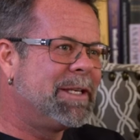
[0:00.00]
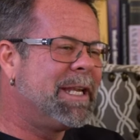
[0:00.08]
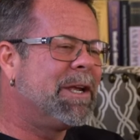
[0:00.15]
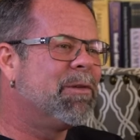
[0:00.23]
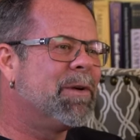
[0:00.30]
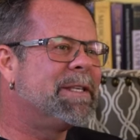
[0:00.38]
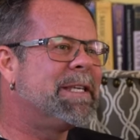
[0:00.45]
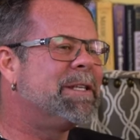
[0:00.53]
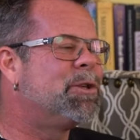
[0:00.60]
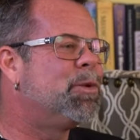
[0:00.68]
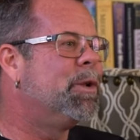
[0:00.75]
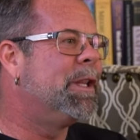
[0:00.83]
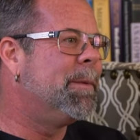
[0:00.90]

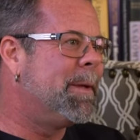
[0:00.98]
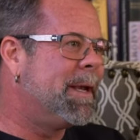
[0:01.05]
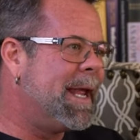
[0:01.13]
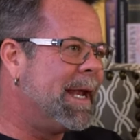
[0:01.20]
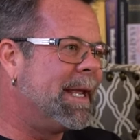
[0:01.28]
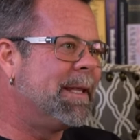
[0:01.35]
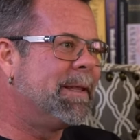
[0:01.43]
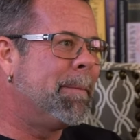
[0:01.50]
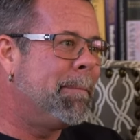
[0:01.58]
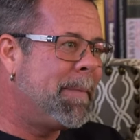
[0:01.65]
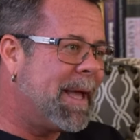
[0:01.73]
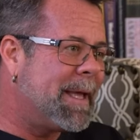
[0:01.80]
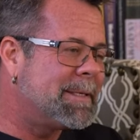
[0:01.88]
Decreasing to eliminating
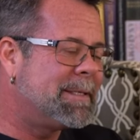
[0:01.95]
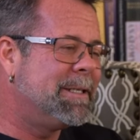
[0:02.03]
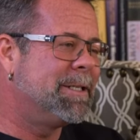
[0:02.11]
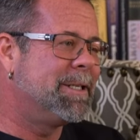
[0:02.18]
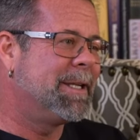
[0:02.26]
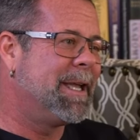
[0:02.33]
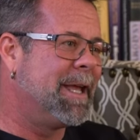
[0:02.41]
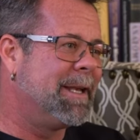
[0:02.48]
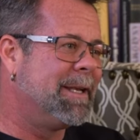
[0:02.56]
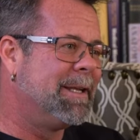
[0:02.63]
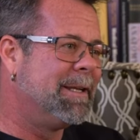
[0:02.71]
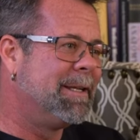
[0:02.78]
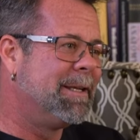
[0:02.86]
the best that you
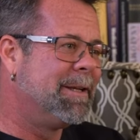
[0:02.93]
can.